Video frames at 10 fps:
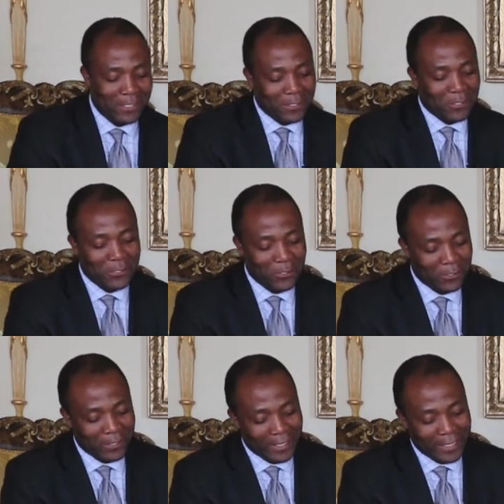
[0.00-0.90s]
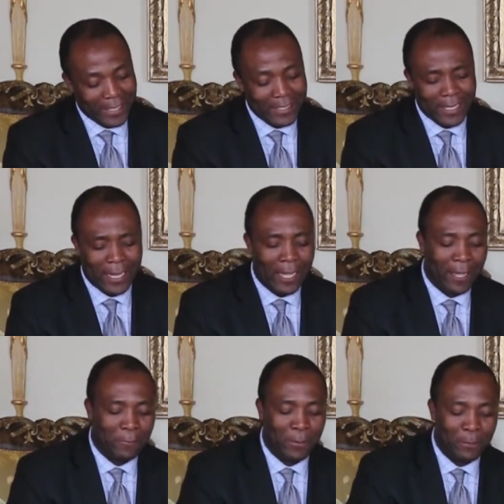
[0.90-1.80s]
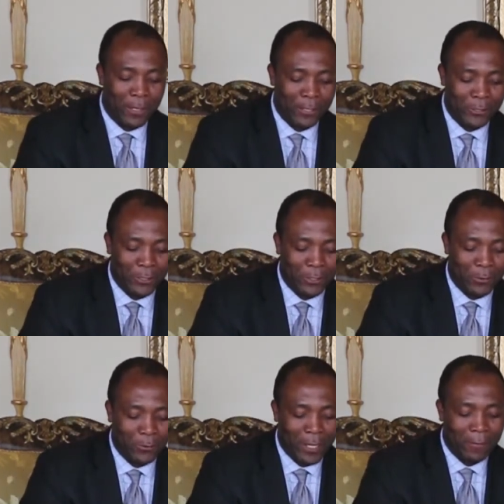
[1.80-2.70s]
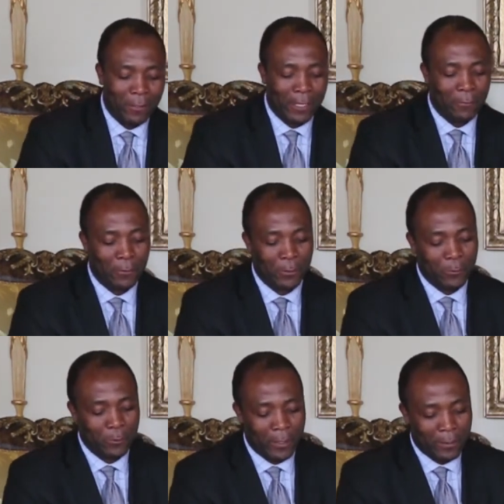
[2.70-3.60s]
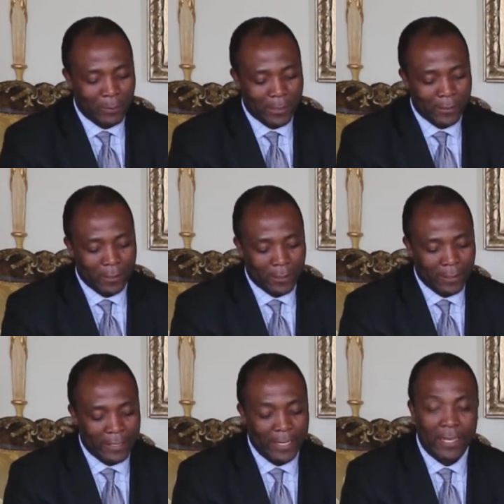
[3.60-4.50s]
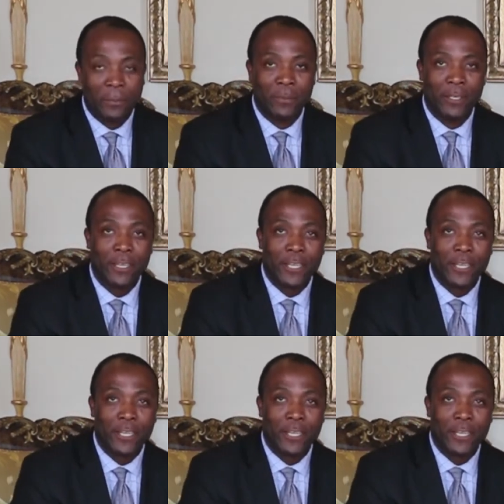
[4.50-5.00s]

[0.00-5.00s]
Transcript: is the Sunday guest. I have a pleasure to have on Afrique Today Marcelline Nyambi.